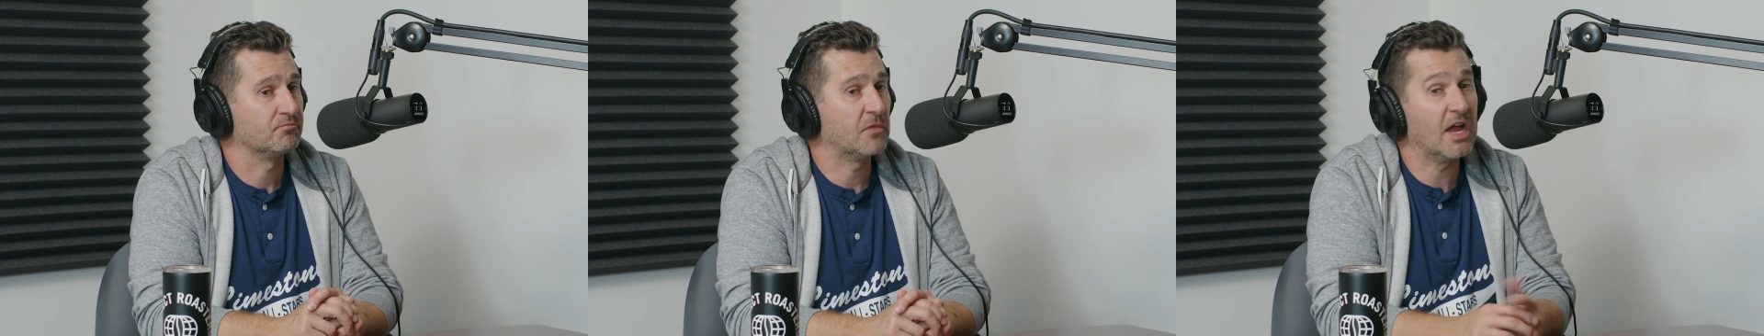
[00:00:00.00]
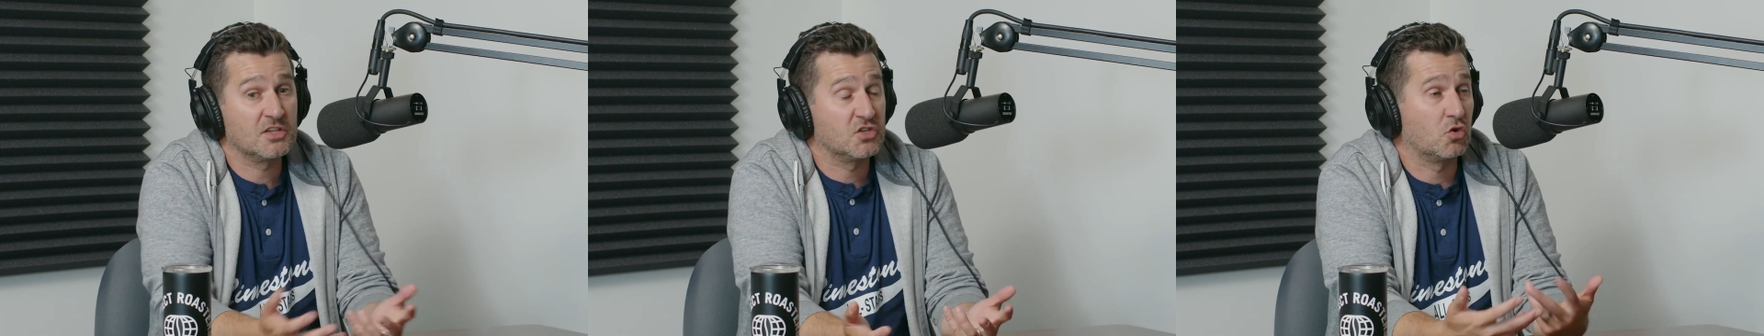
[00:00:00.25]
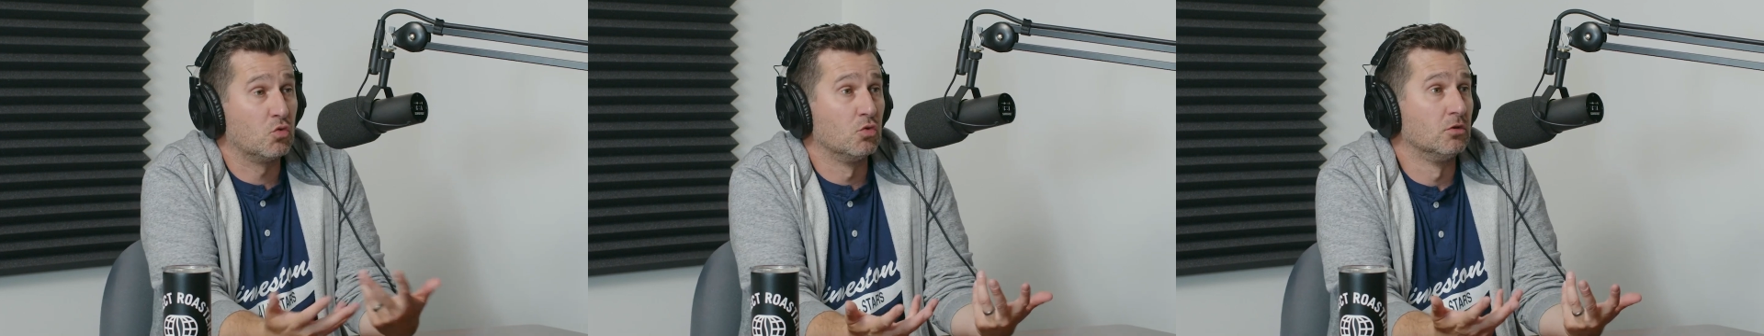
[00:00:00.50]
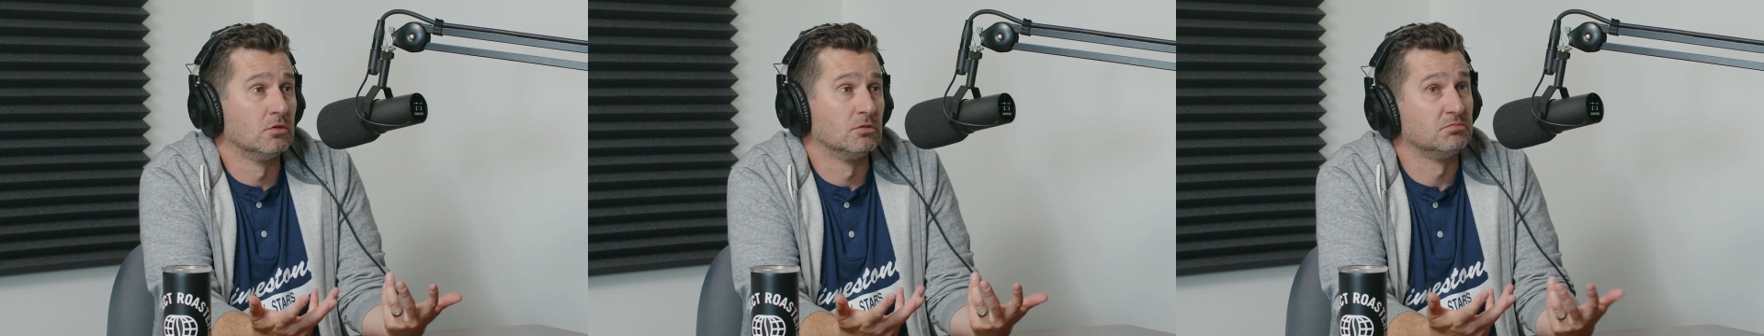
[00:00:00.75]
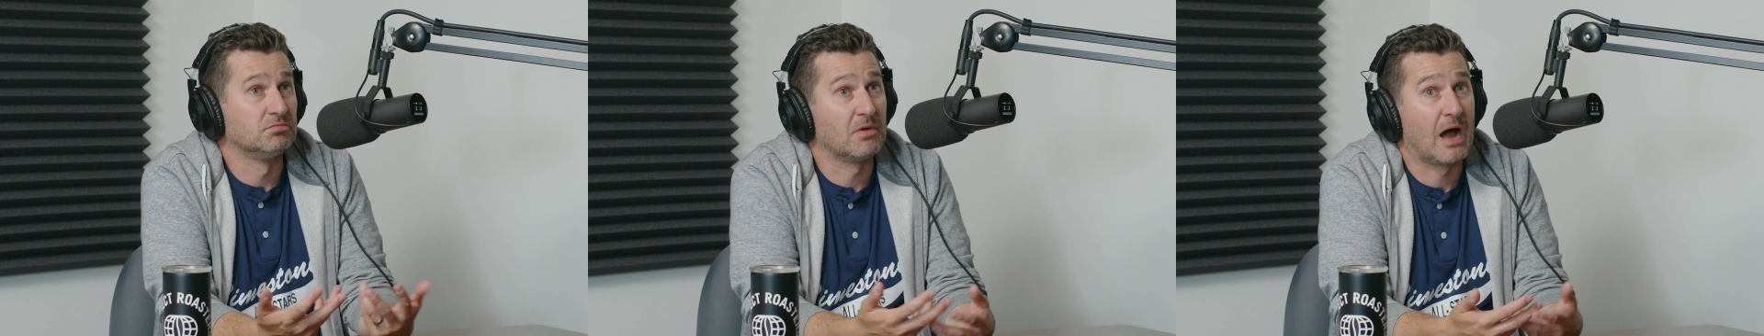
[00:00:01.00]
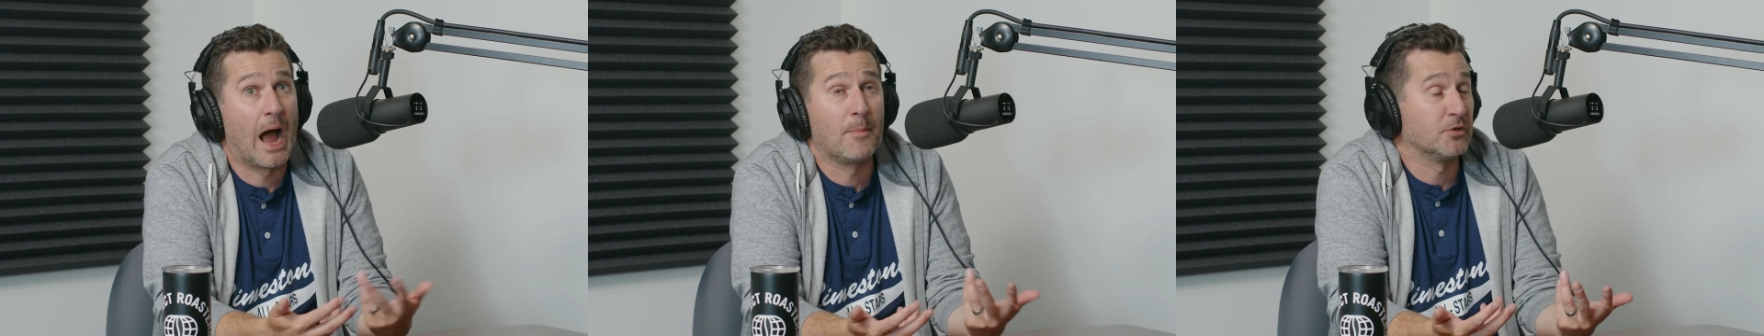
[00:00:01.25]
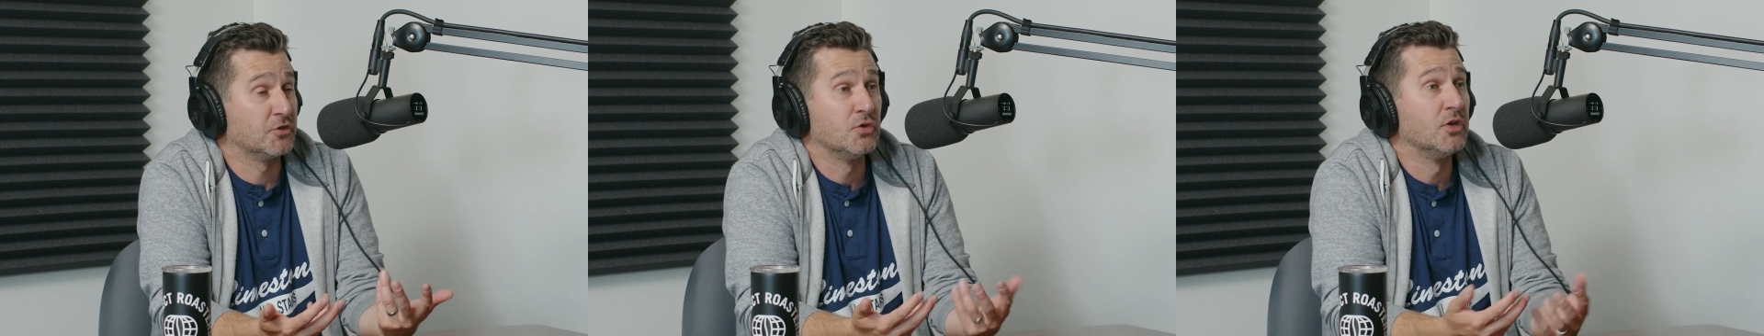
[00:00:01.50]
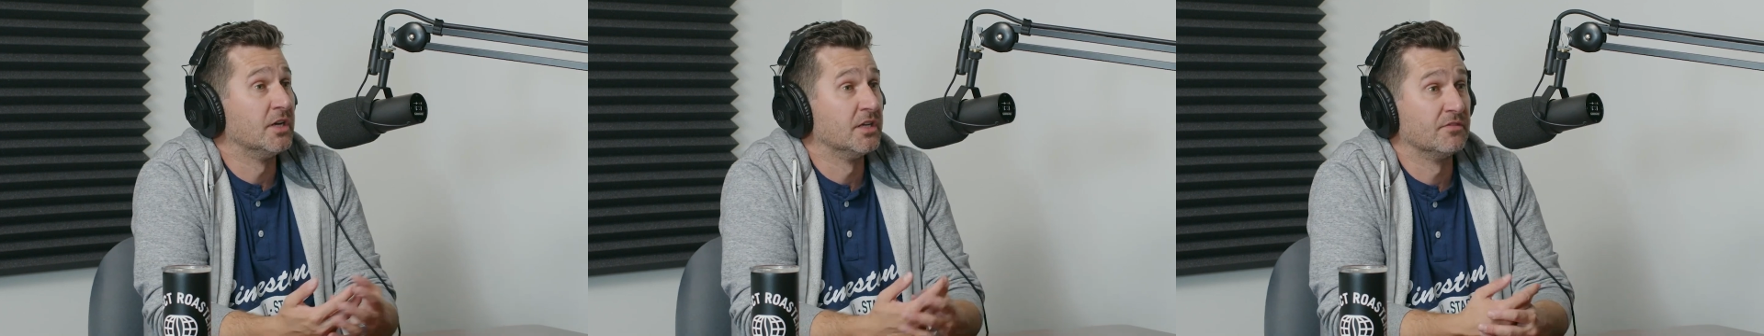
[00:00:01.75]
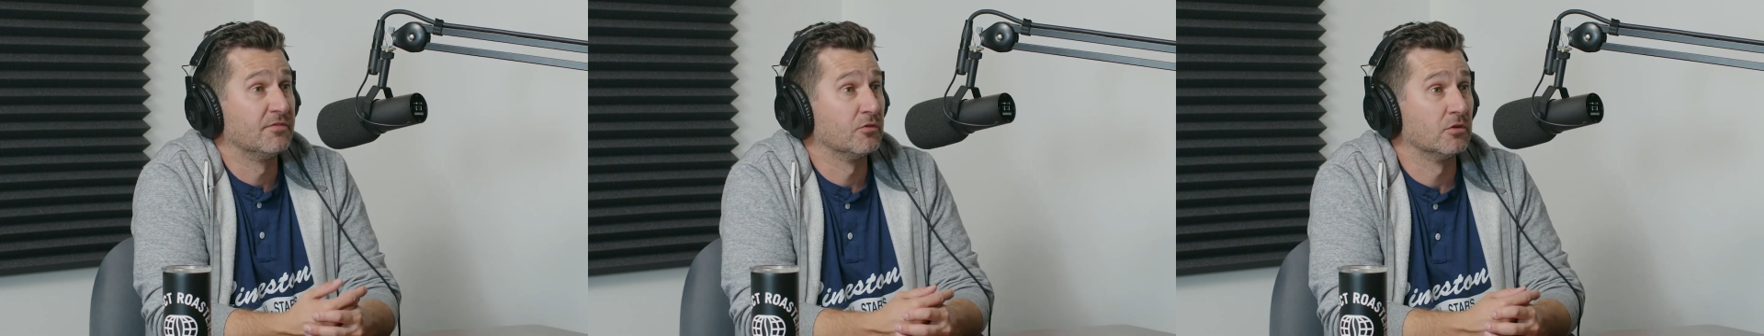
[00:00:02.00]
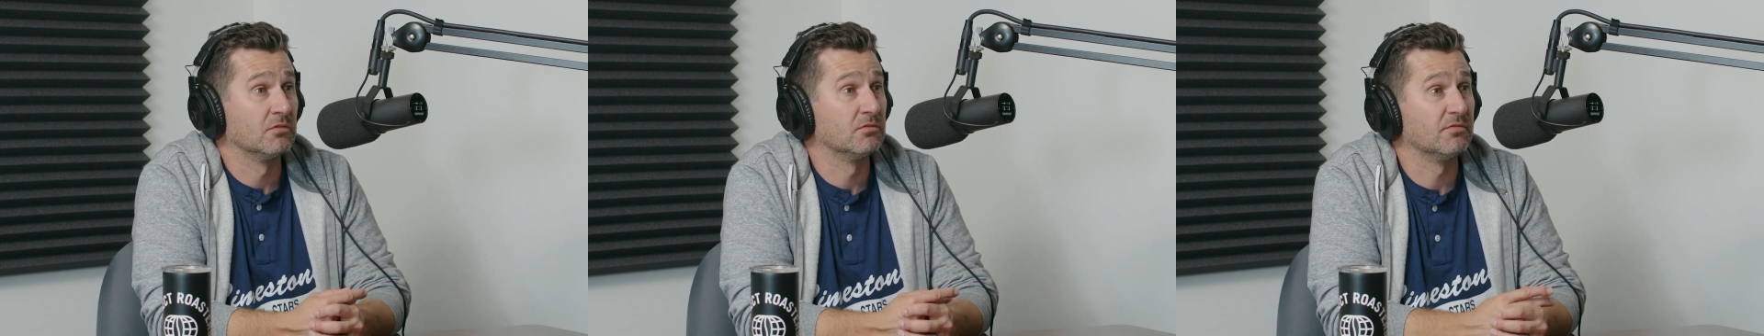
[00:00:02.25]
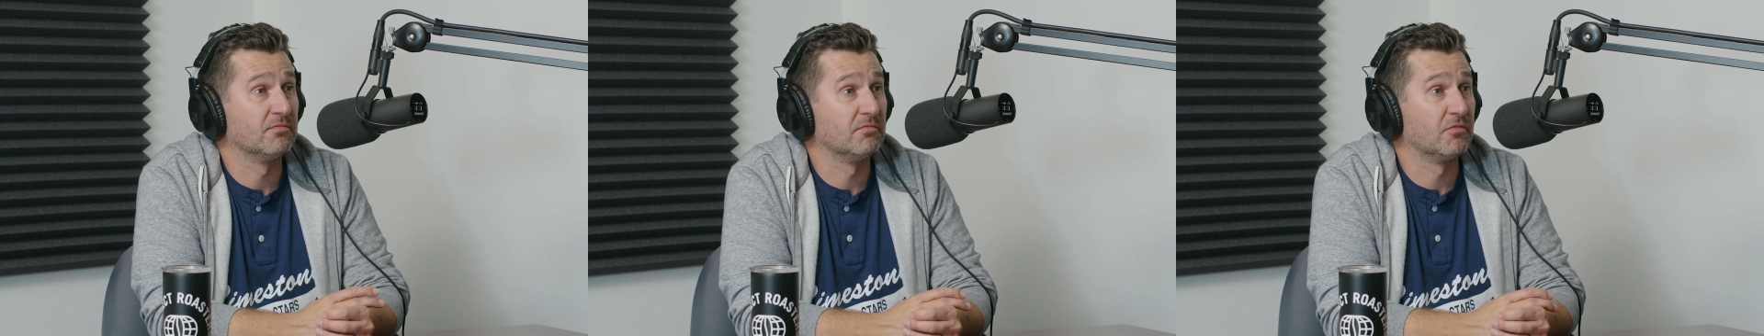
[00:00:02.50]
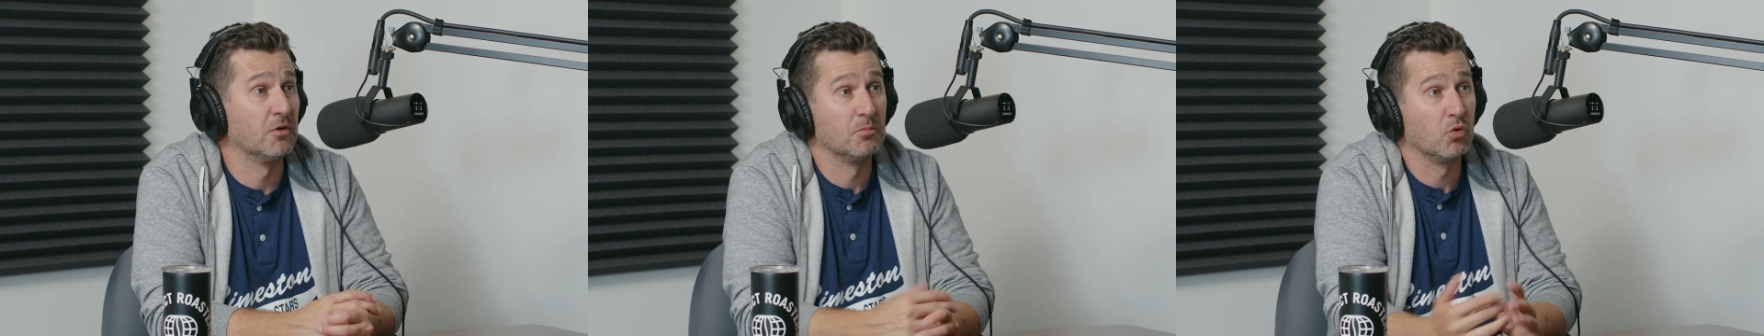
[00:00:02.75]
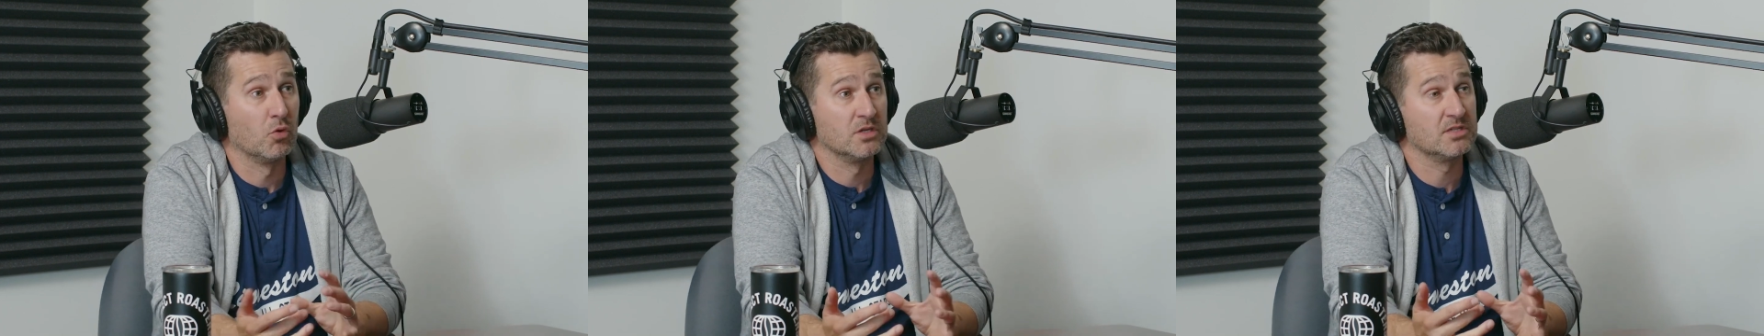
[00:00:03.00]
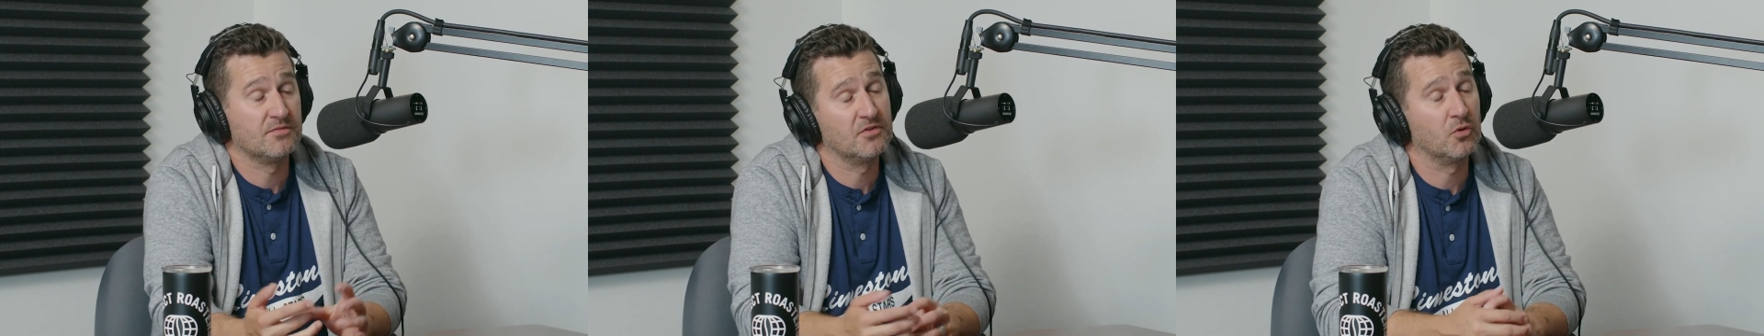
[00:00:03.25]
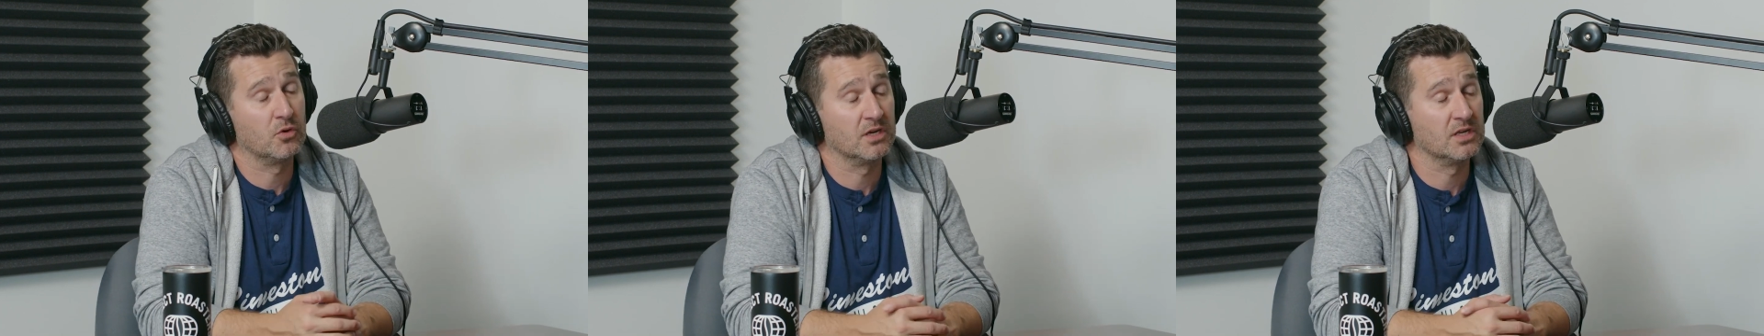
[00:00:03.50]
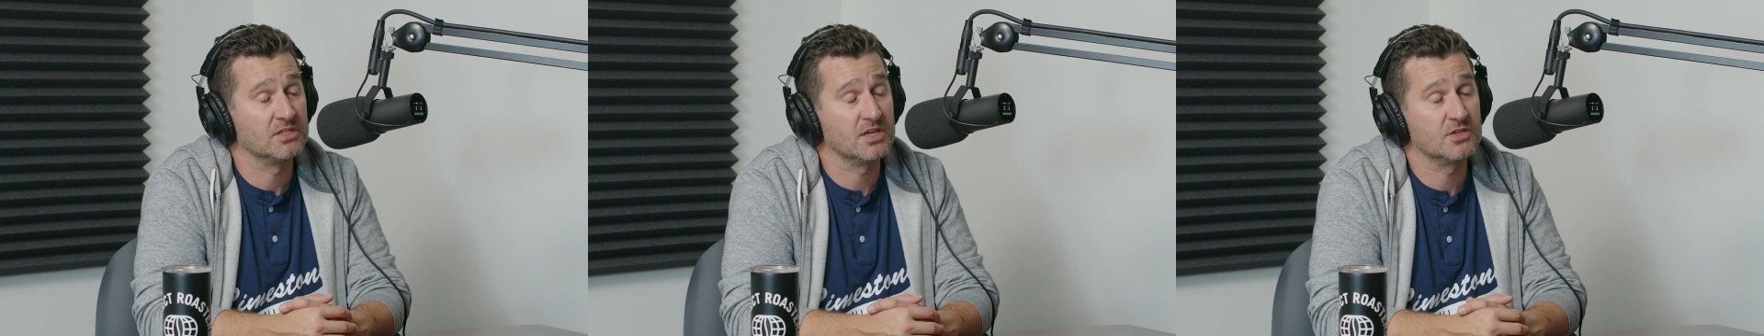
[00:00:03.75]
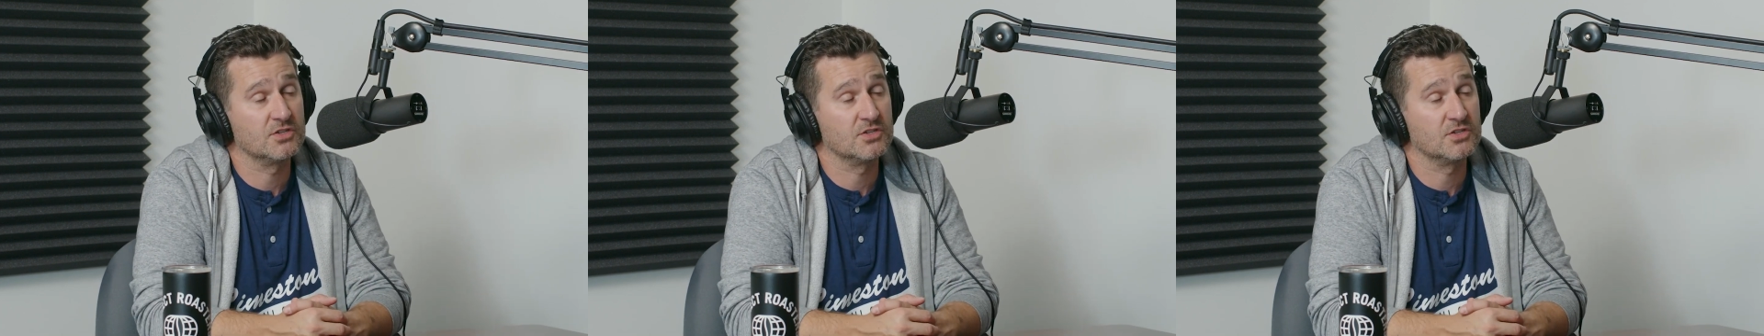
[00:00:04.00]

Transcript: It's a cool opportunity for employees of an organization.